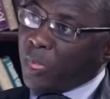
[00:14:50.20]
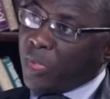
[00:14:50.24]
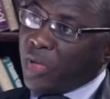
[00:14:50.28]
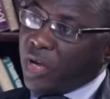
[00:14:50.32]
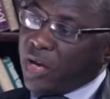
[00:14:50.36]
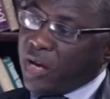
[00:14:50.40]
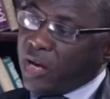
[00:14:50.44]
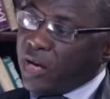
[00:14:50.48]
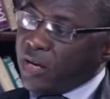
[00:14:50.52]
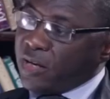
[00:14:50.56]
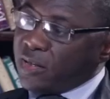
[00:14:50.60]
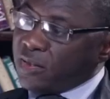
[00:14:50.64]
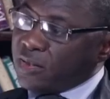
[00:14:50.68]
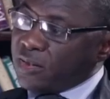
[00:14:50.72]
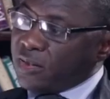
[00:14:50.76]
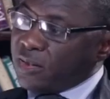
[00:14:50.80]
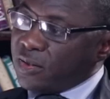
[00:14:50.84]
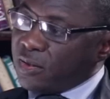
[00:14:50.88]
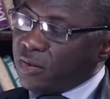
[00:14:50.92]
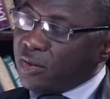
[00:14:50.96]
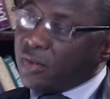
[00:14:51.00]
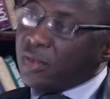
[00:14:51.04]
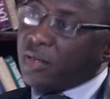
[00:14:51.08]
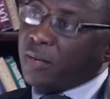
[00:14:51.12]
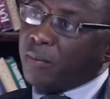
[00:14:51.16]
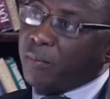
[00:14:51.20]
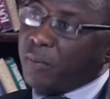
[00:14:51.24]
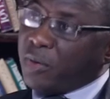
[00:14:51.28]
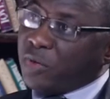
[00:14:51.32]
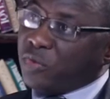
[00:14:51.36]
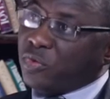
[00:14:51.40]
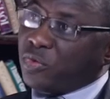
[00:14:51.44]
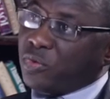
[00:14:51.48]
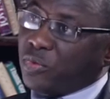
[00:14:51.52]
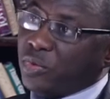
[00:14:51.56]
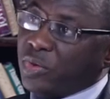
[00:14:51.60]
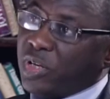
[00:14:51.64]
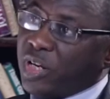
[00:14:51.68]
and number
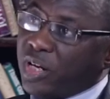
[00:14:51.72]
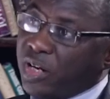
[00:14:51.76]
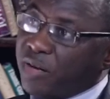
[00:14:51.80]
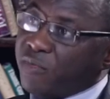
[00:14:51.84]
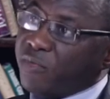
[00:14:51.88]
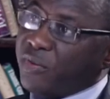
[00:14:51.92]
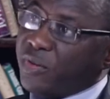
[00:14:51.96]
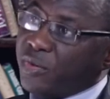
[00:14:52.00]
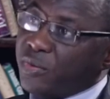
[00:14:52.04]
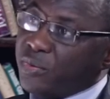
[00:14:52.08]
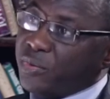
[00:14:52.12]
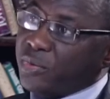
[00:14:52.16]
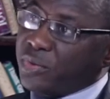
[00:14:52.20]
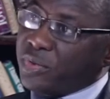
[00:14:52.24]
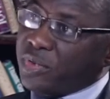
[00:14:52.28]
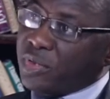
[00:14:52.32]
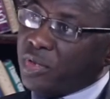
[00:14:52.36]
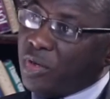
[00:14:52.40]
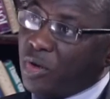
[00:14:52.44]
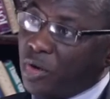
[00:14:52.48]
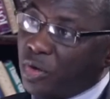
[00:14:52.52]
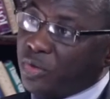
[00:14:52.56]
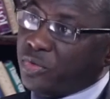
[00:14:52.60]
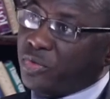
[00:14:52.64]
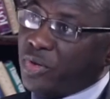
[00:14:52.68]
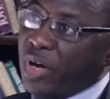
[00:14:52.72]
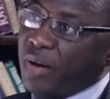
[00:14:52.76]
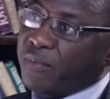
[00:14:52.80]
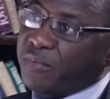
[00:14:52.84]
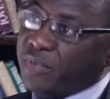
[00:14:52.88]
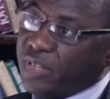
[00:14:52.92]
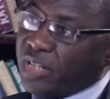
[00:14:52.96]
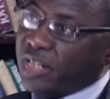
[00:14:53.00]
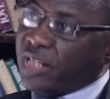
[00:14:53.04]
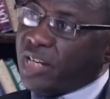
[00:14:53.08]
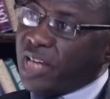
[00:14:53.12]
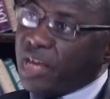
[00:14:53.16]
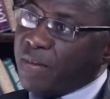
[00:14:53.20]
two, the revenues also have
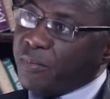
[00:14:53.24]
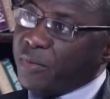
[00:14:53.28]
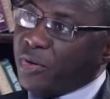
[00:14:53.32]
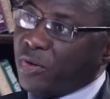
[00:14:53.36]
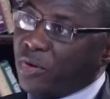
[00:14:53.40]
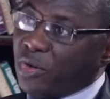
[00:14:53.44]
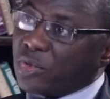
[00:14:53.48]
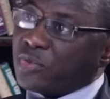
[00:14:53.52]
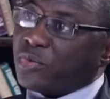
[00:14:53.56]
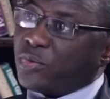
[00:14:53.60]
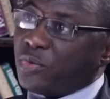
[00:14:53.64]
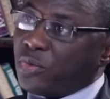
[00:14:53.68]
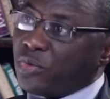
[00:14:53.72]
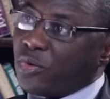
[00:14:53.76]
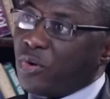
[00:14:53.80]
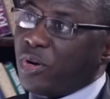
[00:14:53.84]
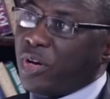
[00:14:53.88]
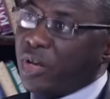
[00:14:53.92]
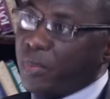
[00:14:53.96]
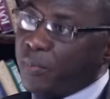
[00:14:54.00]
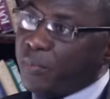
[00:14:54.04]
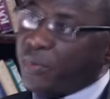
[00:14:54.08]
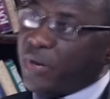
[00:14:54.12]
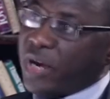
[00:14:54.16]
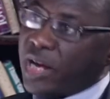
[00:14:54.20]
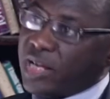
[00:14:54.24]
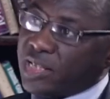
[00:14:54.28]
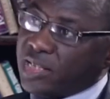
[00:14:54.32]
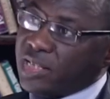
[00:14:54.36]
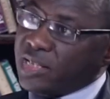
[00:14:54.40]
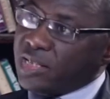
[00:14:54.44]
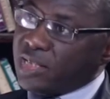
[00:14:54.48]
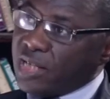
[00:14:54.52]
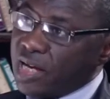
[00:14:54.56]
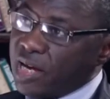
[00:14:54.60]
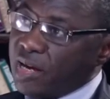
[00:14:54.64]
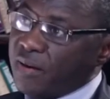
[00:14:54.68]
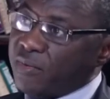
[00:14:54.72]
declined because crude oil
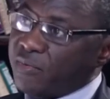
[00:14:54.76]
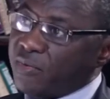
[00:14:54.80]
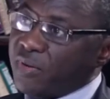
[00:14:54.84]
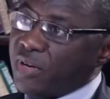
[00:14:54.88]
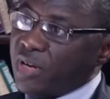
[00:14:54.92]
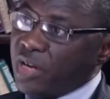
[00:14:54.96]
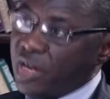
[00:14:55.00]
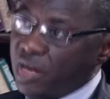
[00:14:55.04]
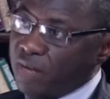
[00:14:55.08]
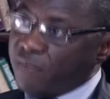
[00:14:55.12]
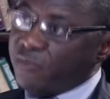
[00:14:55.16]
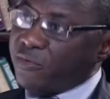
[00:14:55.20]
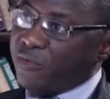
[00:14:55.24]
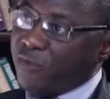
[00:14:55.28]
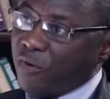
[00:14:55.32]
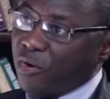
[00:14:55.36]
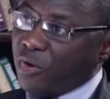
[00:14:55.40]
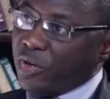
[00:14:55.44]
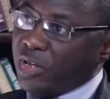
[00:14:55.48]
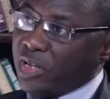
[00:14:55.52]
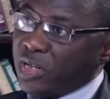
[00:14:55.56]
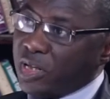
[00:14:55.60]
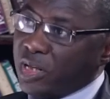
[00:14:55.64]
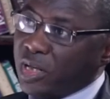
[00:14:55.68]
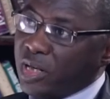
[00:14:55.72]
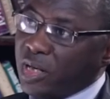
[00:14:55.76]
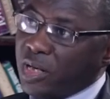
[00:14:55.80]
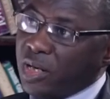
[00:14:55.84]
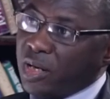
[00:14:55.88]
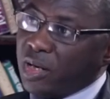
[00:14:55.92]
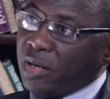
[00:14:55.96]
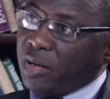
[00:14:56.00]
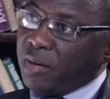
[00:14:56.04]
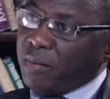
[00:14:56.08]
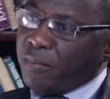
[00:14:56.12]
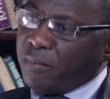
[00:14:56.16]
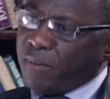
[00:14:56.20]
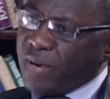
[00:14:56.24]
prices have fallen.
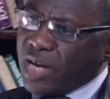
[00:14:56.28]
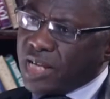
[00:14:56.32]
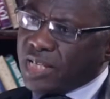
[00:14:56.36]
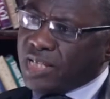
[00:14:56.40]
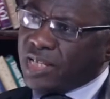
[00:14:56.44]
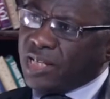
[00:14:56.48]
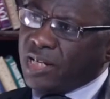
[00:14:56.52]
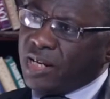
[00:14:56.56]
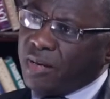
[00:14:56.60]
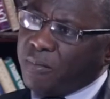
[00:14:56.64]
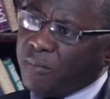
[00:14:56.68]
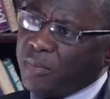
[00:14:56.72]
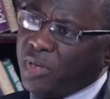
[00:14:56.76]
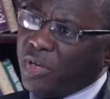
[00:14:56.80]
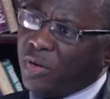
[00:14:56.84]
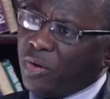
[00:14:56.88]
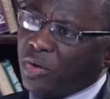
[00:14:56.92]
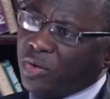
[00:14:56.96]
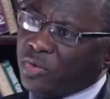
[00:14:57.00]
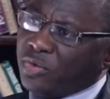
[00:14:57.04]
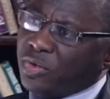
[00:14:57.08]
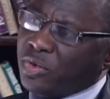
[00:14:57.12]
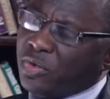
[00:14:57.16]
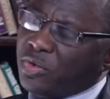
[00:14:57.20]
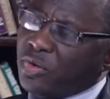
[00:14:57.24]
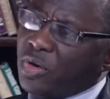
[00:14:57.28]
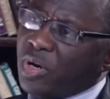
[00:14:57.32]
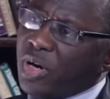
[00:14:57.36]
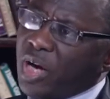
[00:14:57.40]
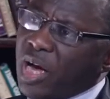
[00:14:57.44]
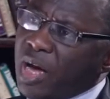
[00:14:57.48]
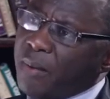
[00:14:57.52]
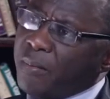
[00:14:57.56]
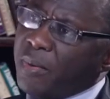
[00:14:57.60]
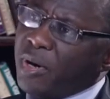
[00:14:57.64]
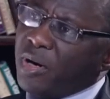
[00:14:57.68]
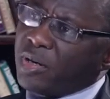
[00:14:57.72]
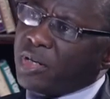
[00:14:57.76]
But let me also talk
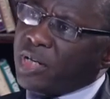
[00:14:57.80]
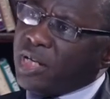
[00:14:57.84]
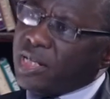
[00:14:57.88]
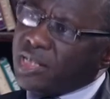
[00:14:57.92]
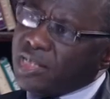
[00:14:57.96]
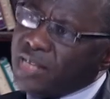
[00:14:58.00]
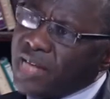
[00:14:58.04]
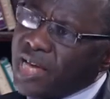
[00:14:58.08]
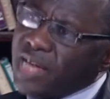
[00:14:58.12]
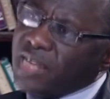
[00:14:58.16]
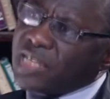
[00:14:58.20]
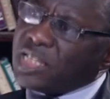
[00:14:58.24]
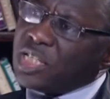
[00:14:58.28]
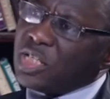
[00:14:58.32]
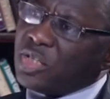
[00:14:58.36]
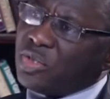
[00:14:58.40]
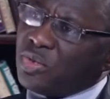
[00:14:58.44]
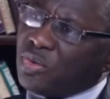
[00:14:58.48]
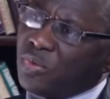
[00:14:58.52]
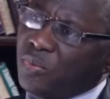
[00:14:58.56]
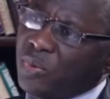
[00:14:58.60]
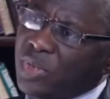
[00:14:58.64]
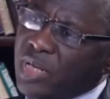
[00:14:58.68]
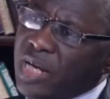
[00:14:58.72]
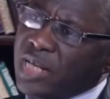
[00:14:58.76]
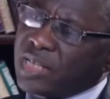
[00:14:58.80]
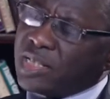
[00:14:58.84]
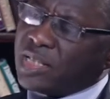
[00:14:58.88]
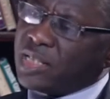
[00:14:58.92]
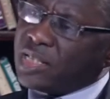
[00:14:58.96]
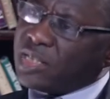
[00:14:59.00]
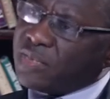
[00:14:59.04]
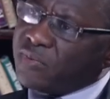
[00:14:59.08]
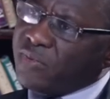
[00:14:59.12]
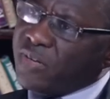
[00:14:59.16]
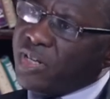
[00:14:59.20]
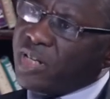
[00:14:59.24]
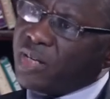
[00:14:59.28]
about a third issue, which I think
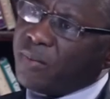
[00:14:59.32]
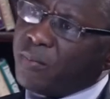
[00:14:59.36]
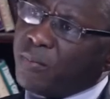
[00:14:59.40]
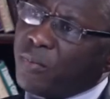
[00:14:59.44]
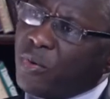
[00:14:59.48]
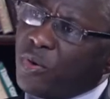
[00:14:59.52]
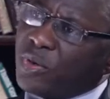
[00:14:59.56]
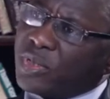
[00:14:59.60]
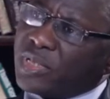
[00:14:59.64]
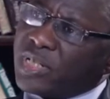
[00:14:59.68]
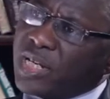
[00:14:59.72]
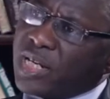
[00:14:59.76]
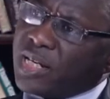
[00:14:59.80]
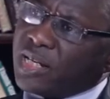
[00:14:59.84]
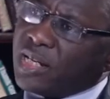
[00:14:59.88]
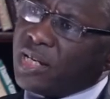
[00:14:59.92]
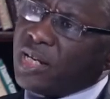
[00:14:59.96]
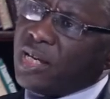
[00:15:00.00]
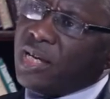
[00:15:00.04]
is very important,